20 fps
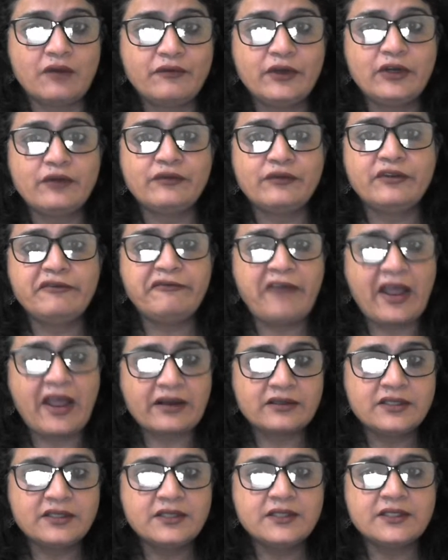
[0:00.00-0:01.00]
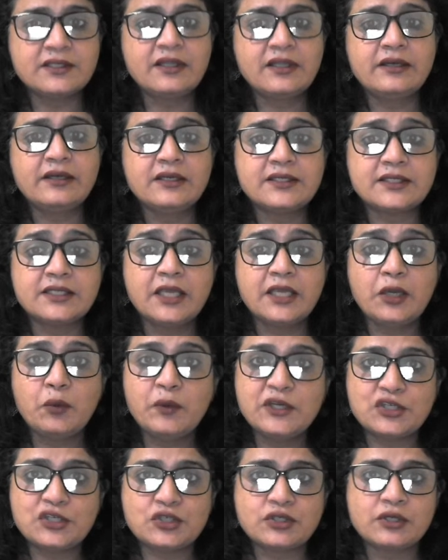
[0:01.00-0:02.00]
One of the factors that
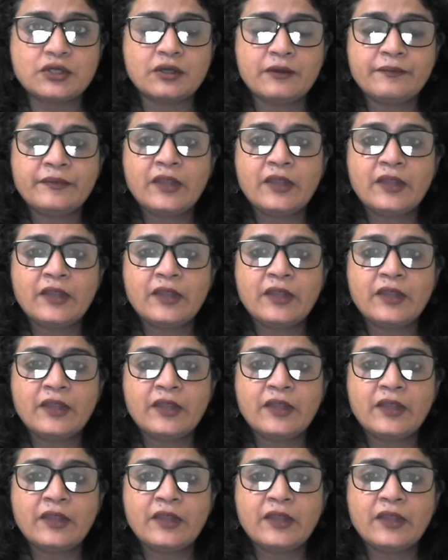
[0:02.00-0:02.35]
distinguished